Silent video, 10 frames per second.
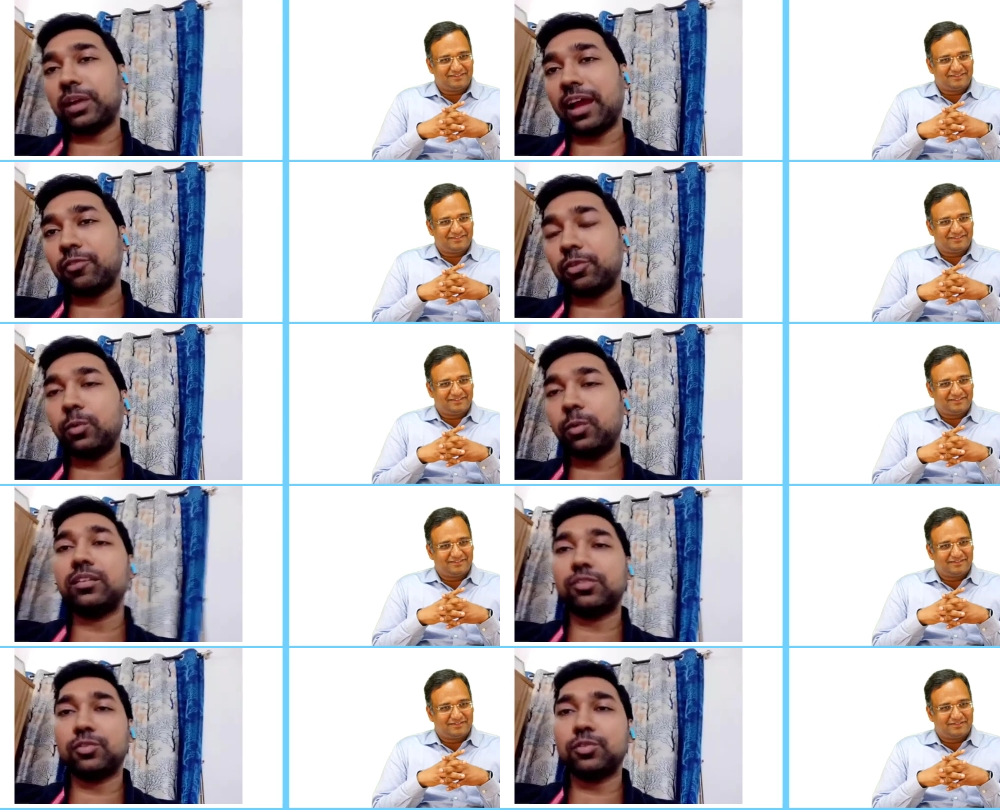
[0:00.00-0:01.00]
Speaker 1: to have only
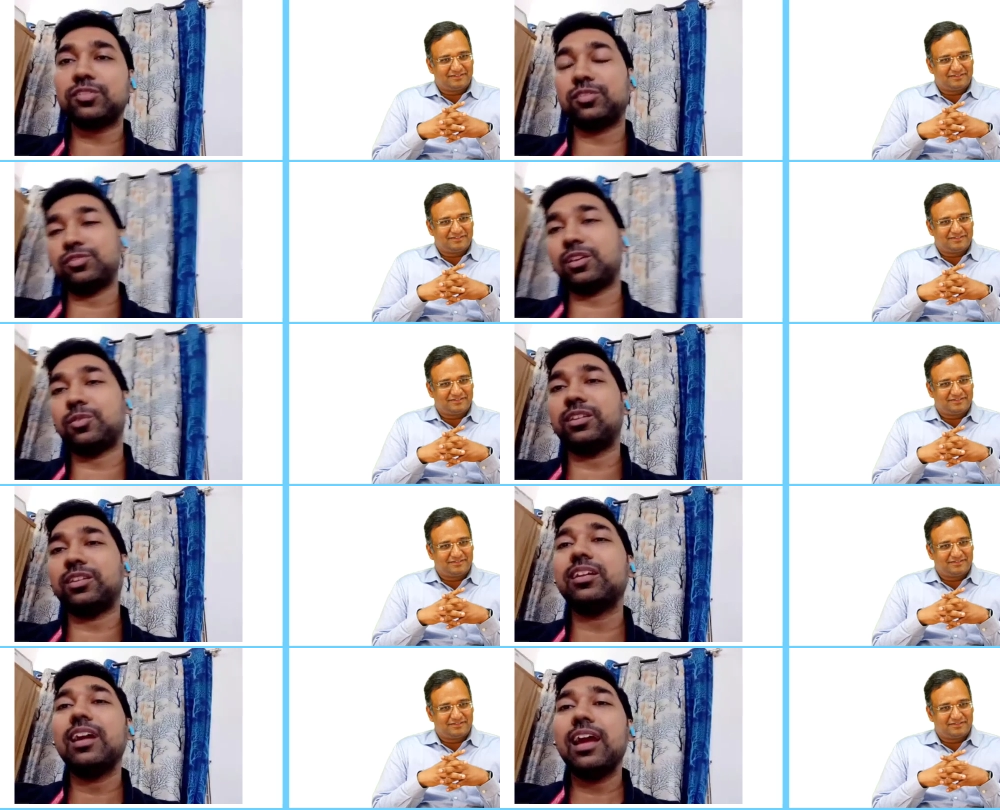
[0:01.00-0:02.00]
one source to stick
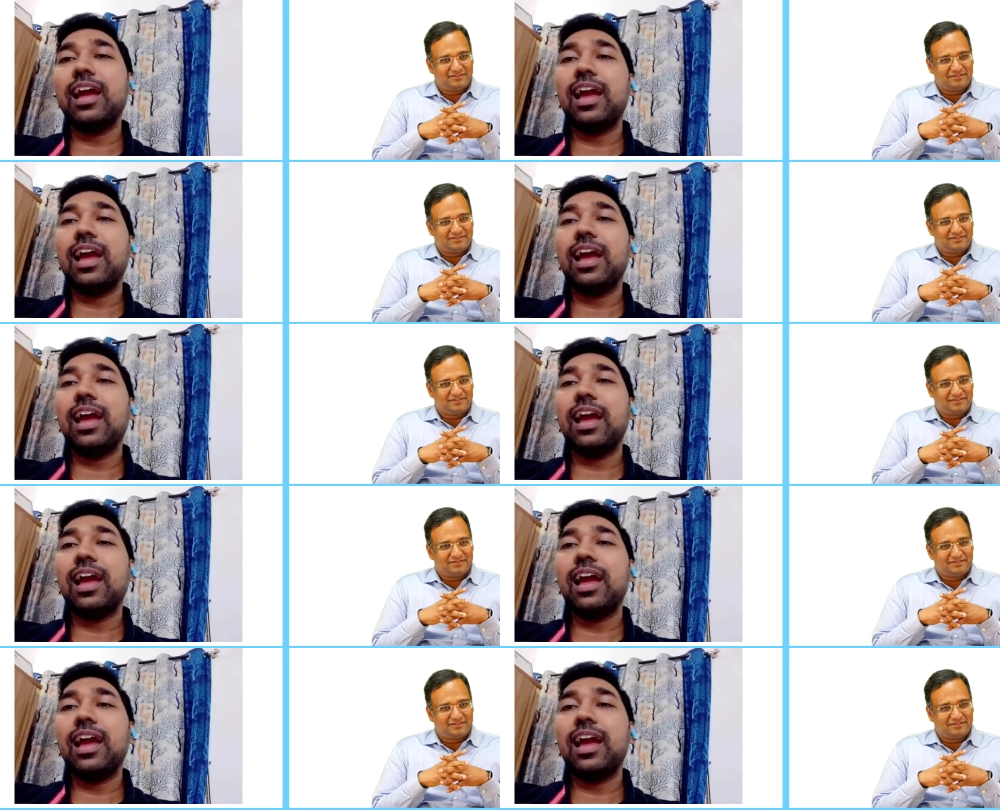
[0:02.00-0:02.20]
with it.